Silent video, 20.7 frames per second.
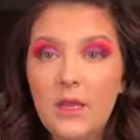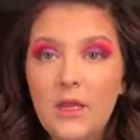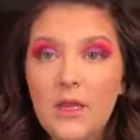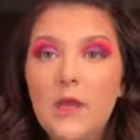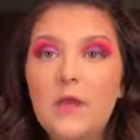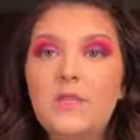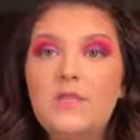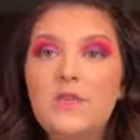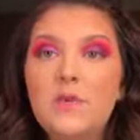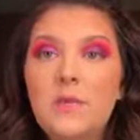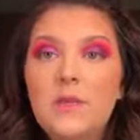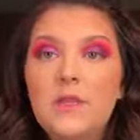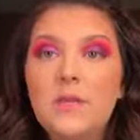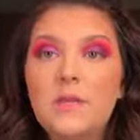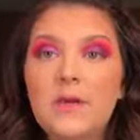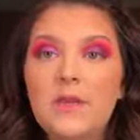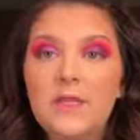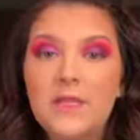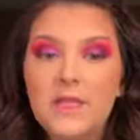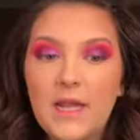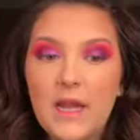you know, doing the
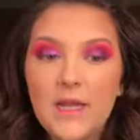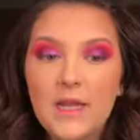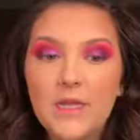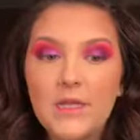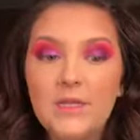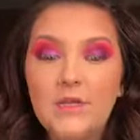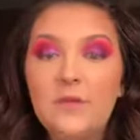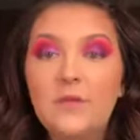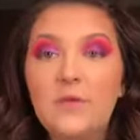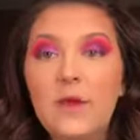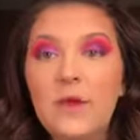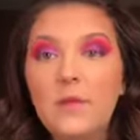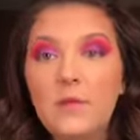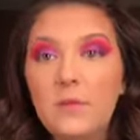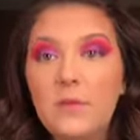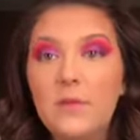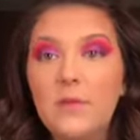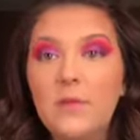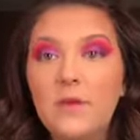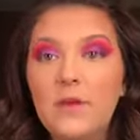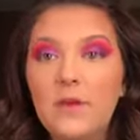best that I can do. And
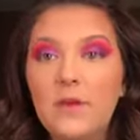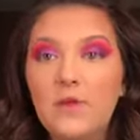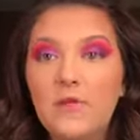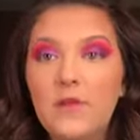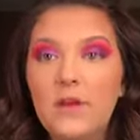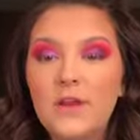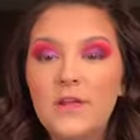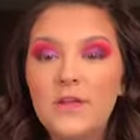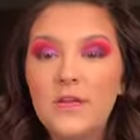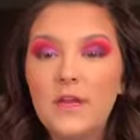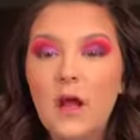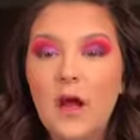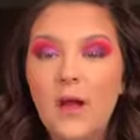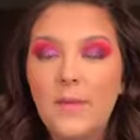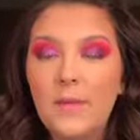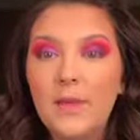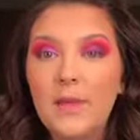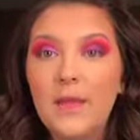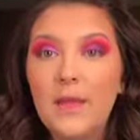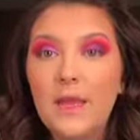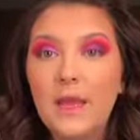remember, don't forget to
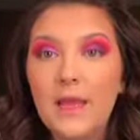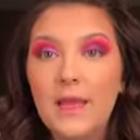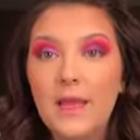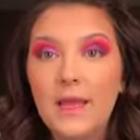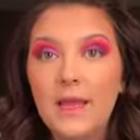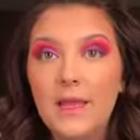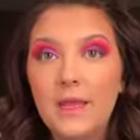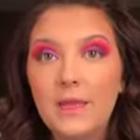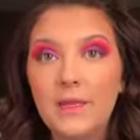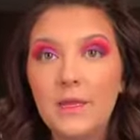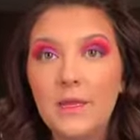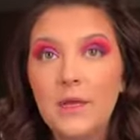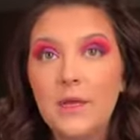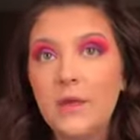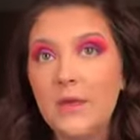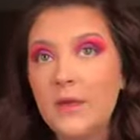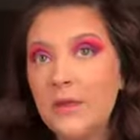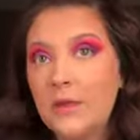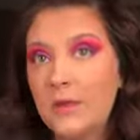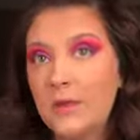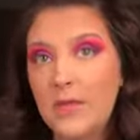comment and
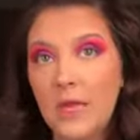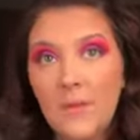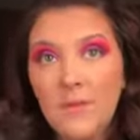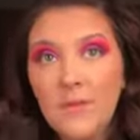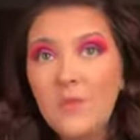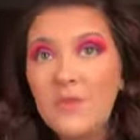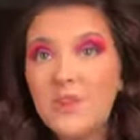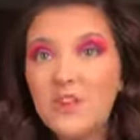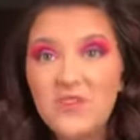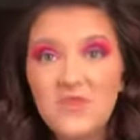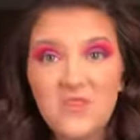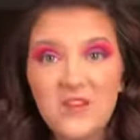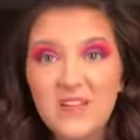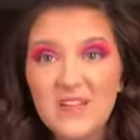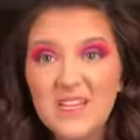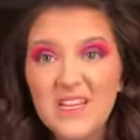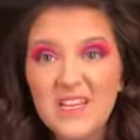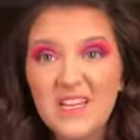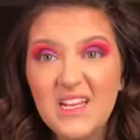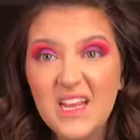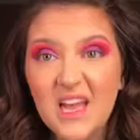tell me what you want
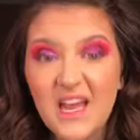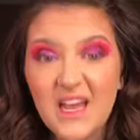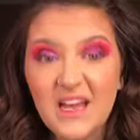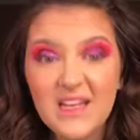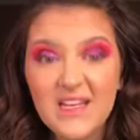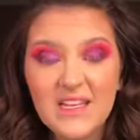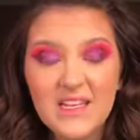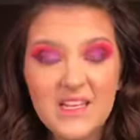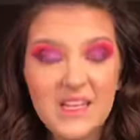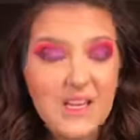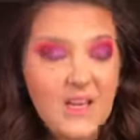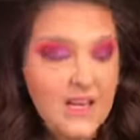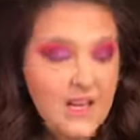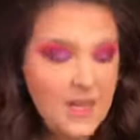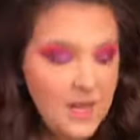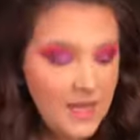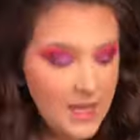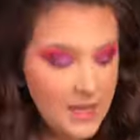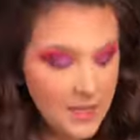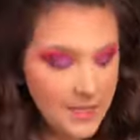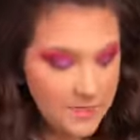to see next.
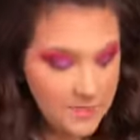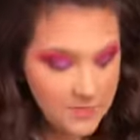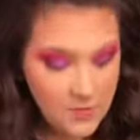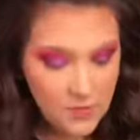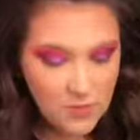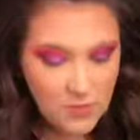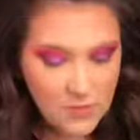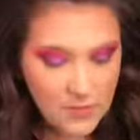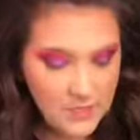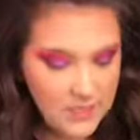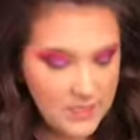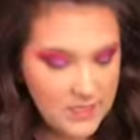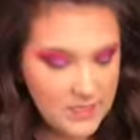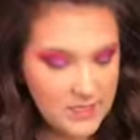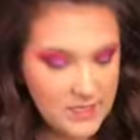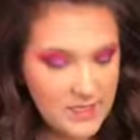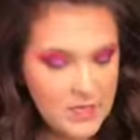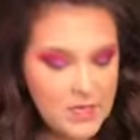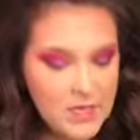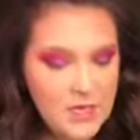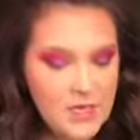If you want to
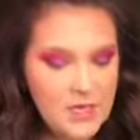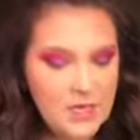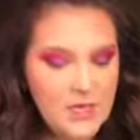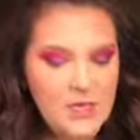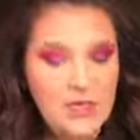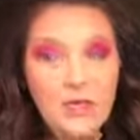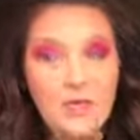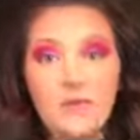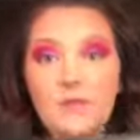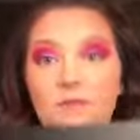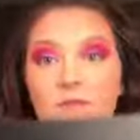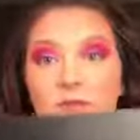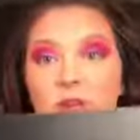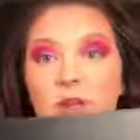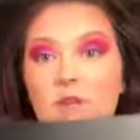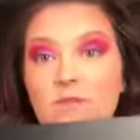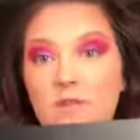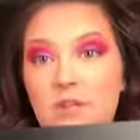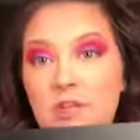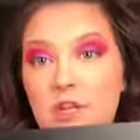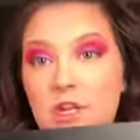see another
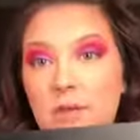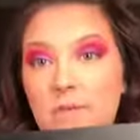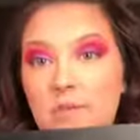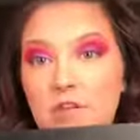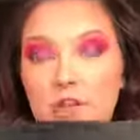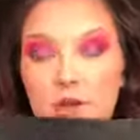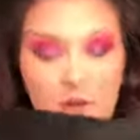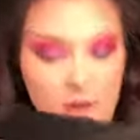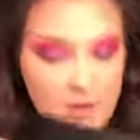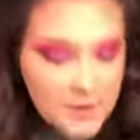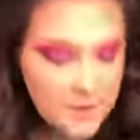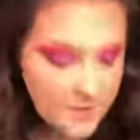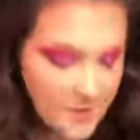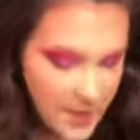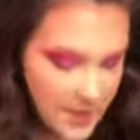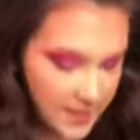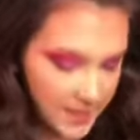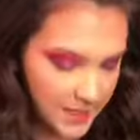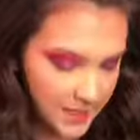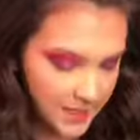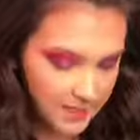video with the James Charles
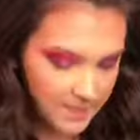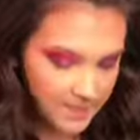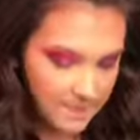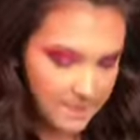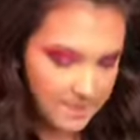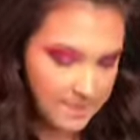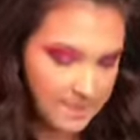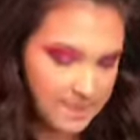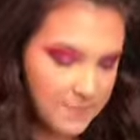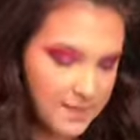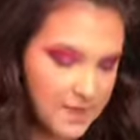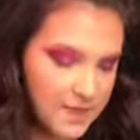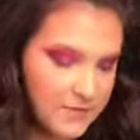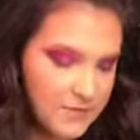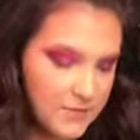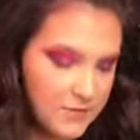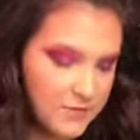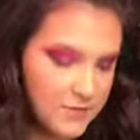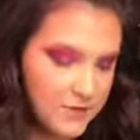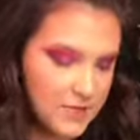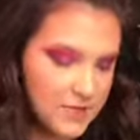palette, if
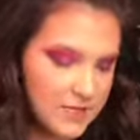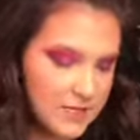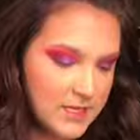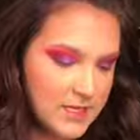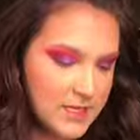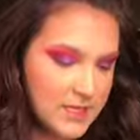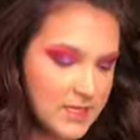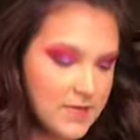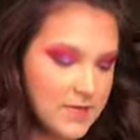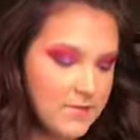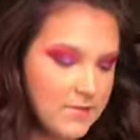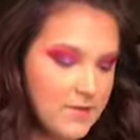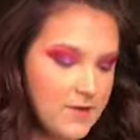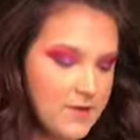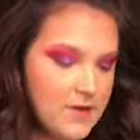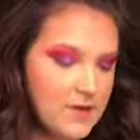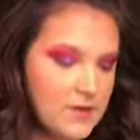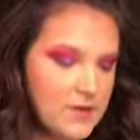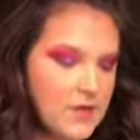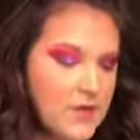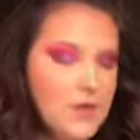you want to see a
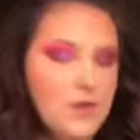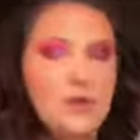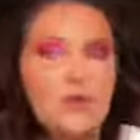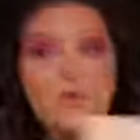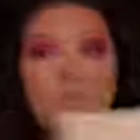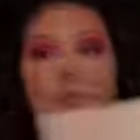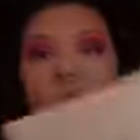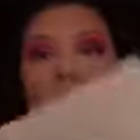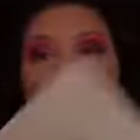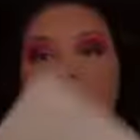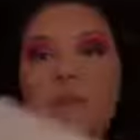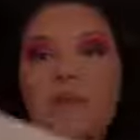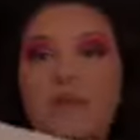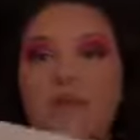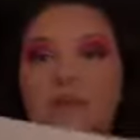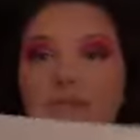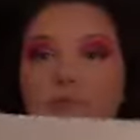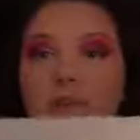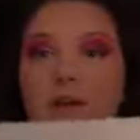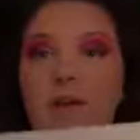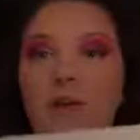different look with
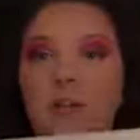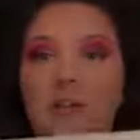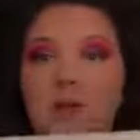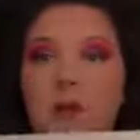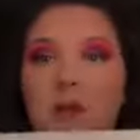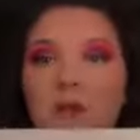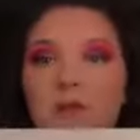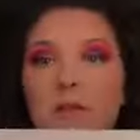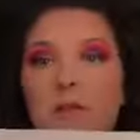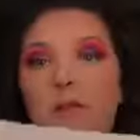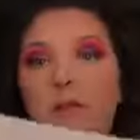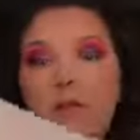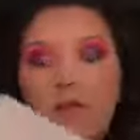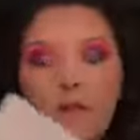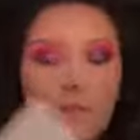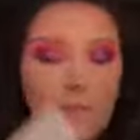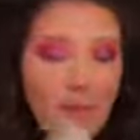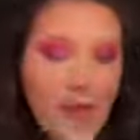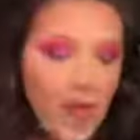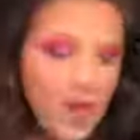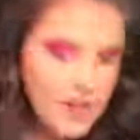the Jaclyn
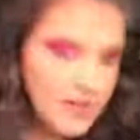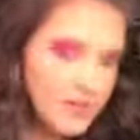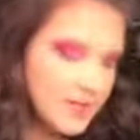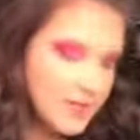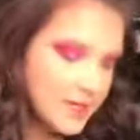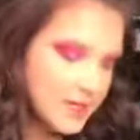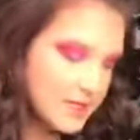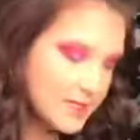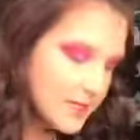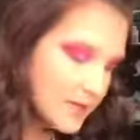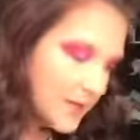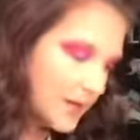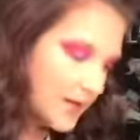Hill palette,